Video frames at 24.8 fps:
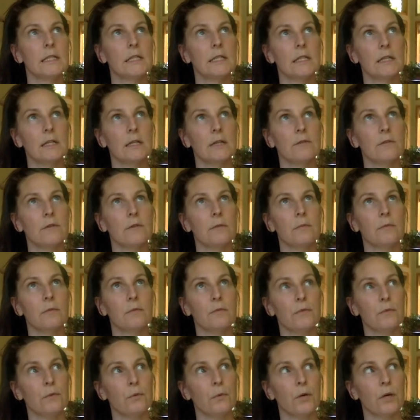think of it
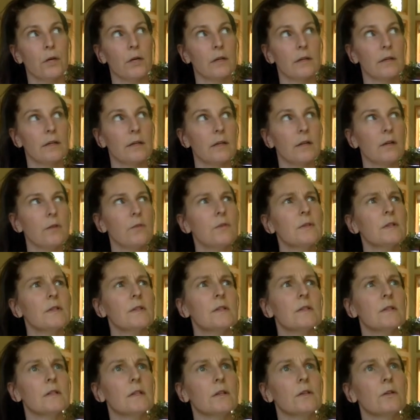before. Like, oh, this
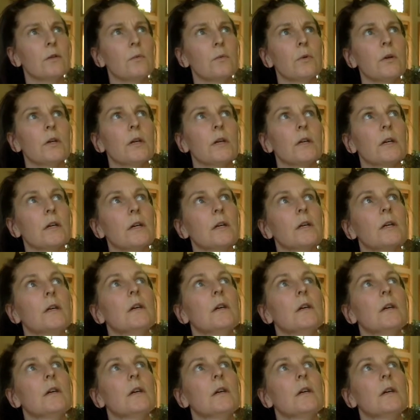isn't going to work.